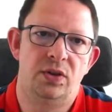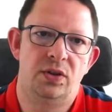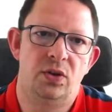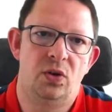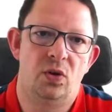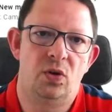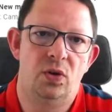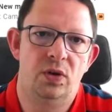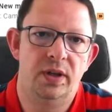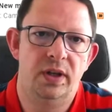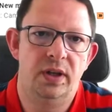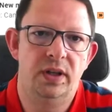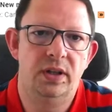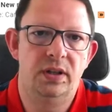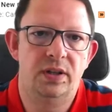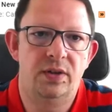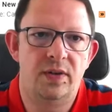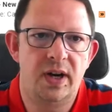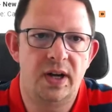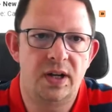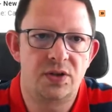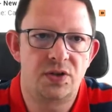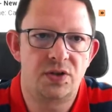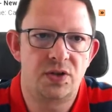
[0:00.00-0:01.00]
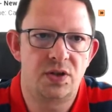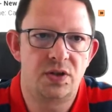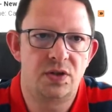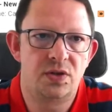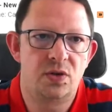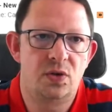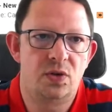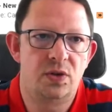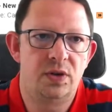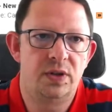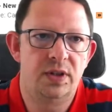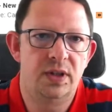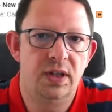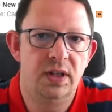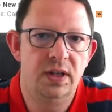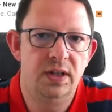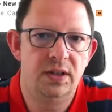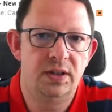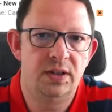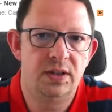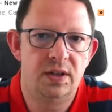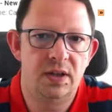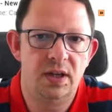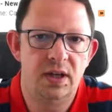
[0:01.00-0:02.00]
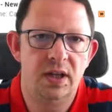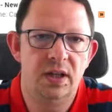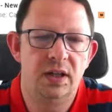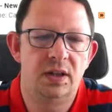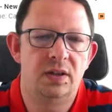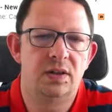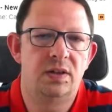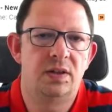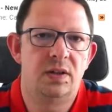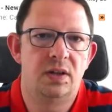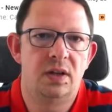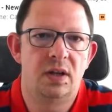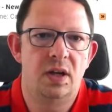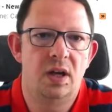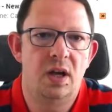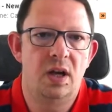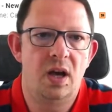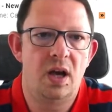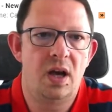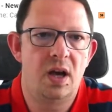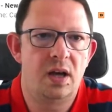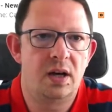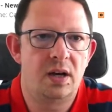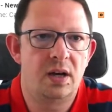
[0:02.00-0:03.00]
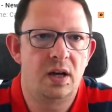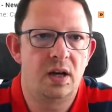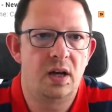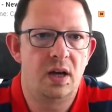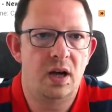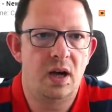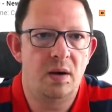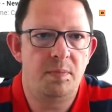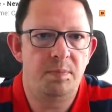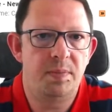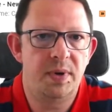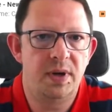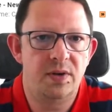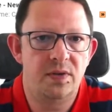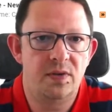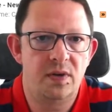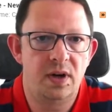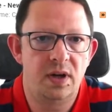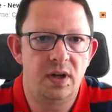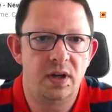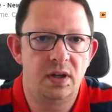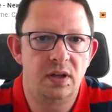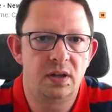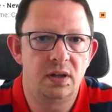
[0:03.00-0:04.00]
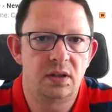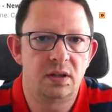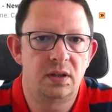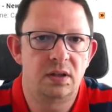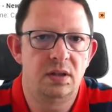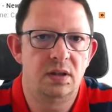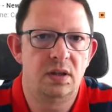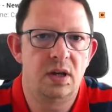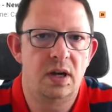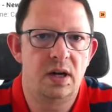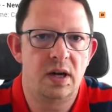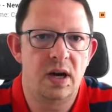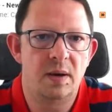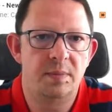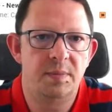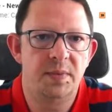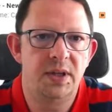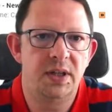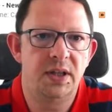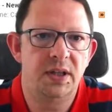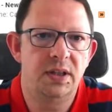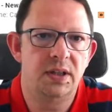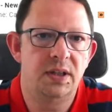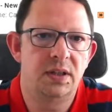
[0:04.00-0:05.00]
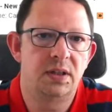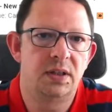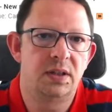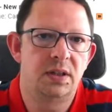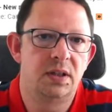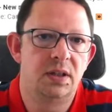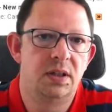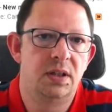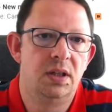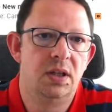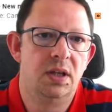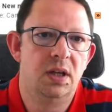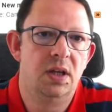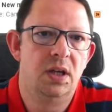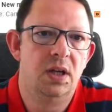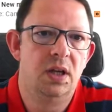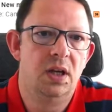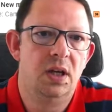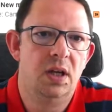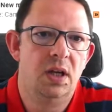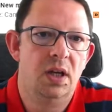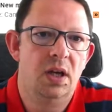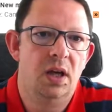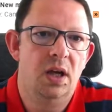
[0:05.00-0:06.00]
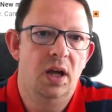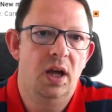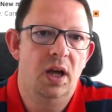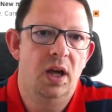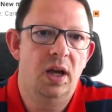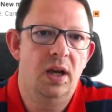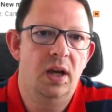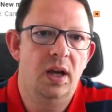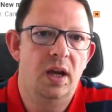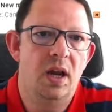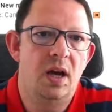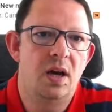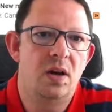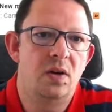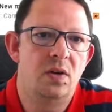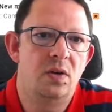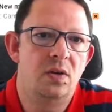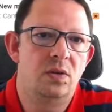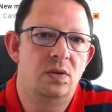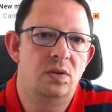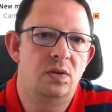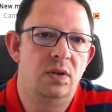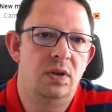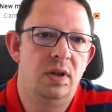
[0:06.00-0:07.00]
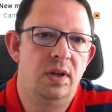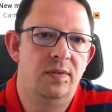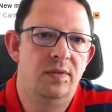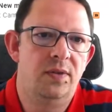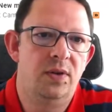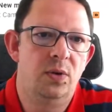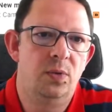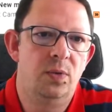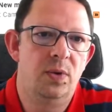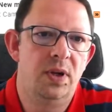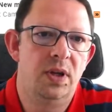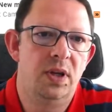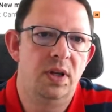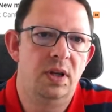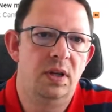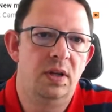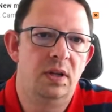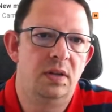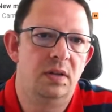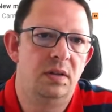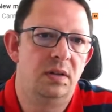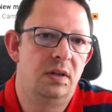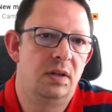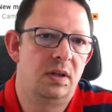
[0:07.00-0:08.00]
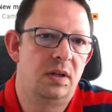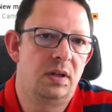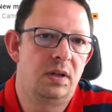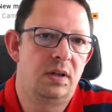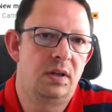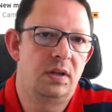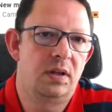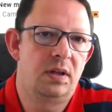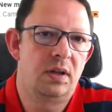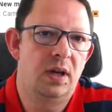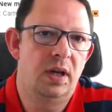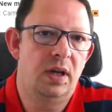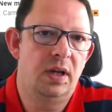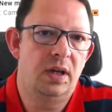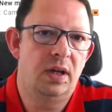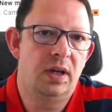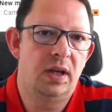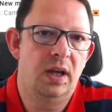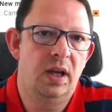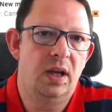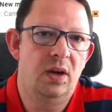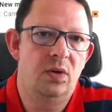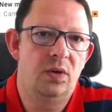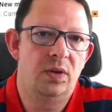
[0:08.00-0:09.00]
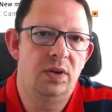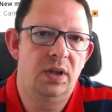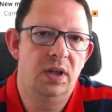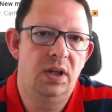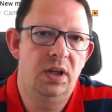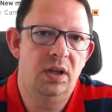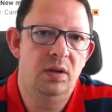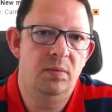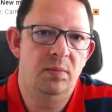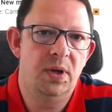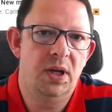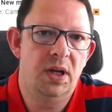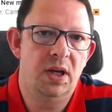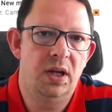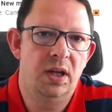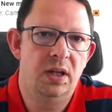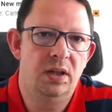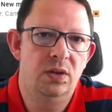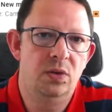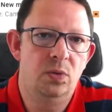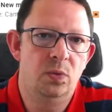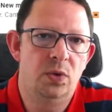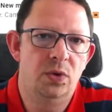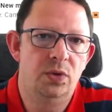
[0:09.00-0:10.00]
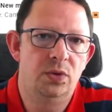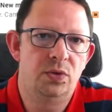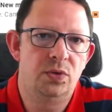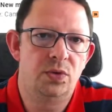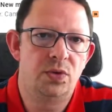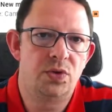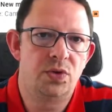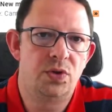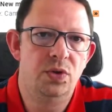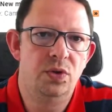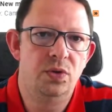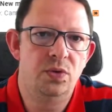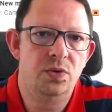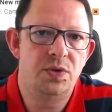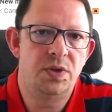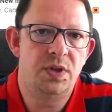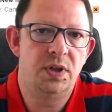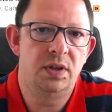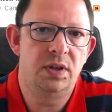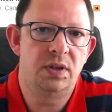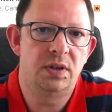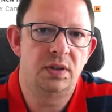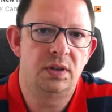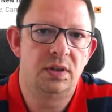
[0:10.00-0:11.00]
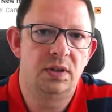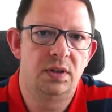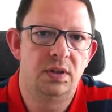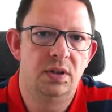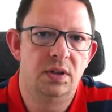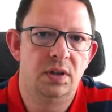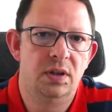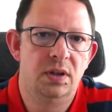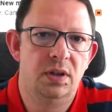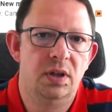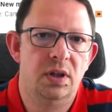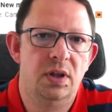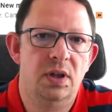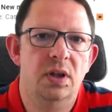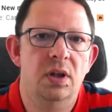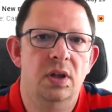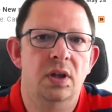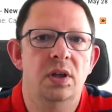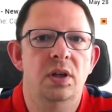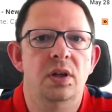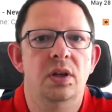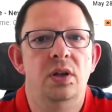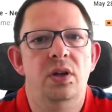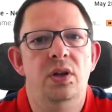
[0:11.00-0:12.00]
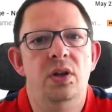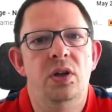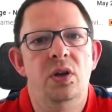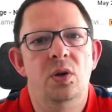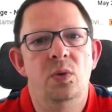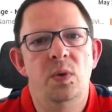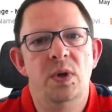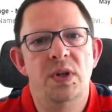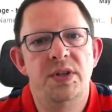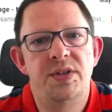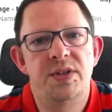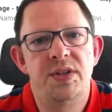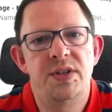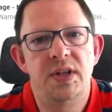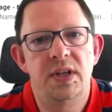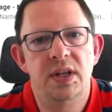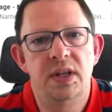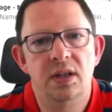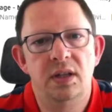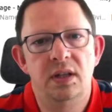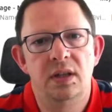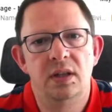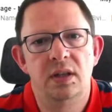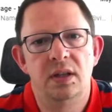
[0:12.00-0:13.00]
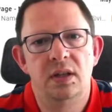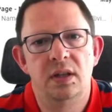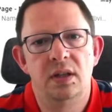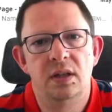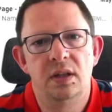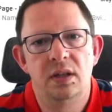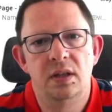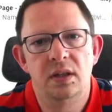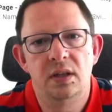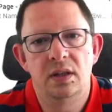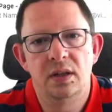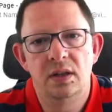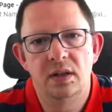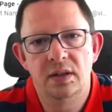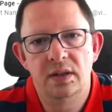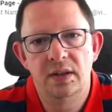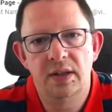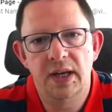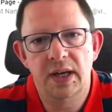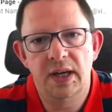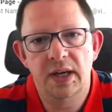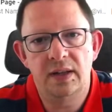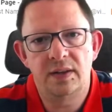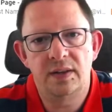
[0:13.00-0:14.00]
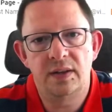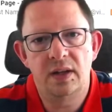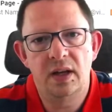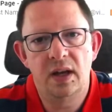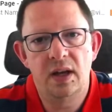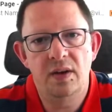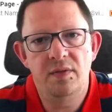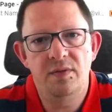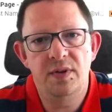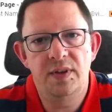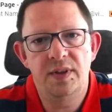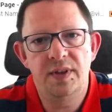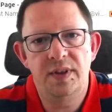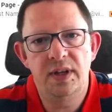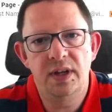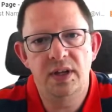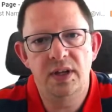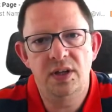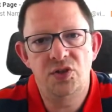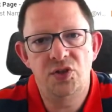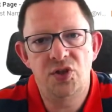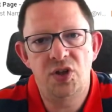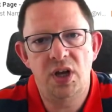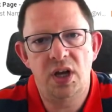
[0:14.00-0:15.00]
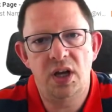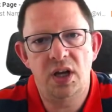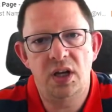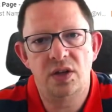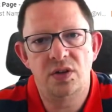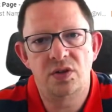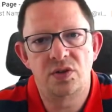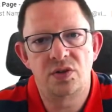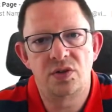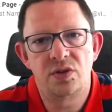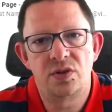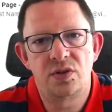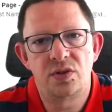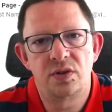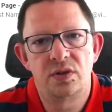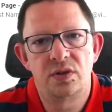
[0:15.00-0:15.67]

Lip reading: all the interactions or the interlinked are up and running, are updated. And now if you will click again on the email and you want to snooze it, you will see that everything changed